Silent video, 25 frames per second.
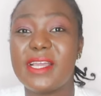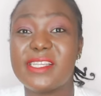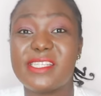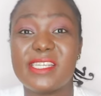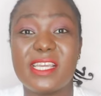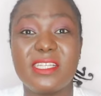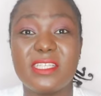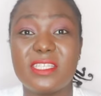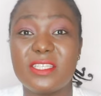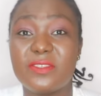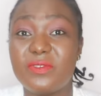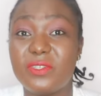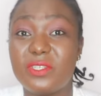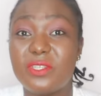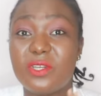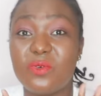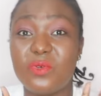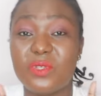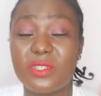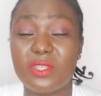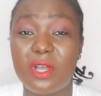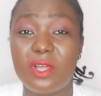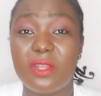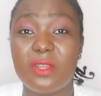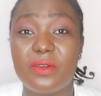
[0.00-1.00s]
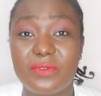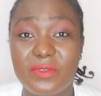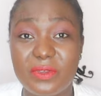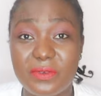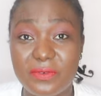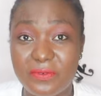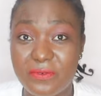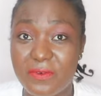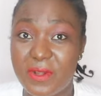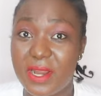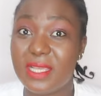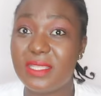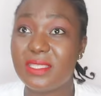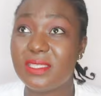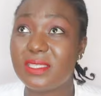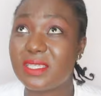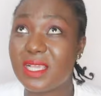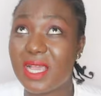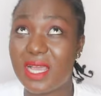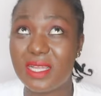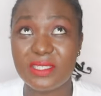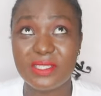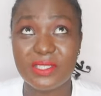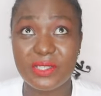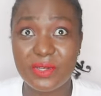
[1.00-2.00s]
share this video with all of your friends
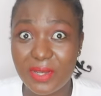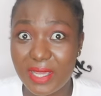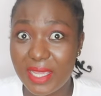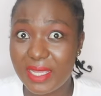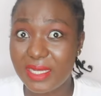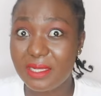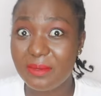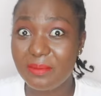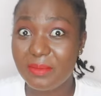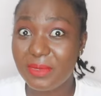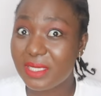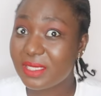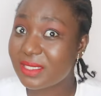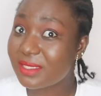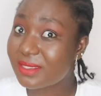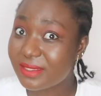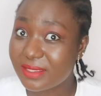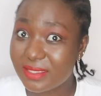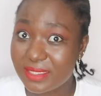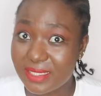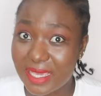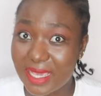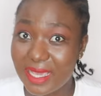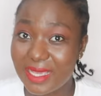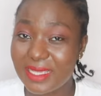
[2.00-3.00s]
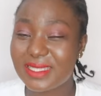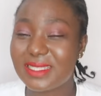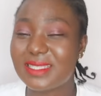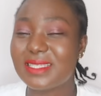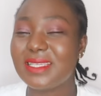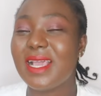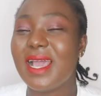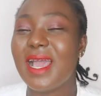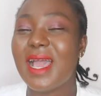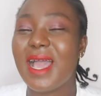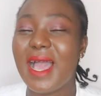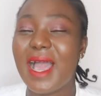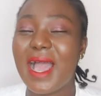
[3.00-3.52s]
and your enemies, yes,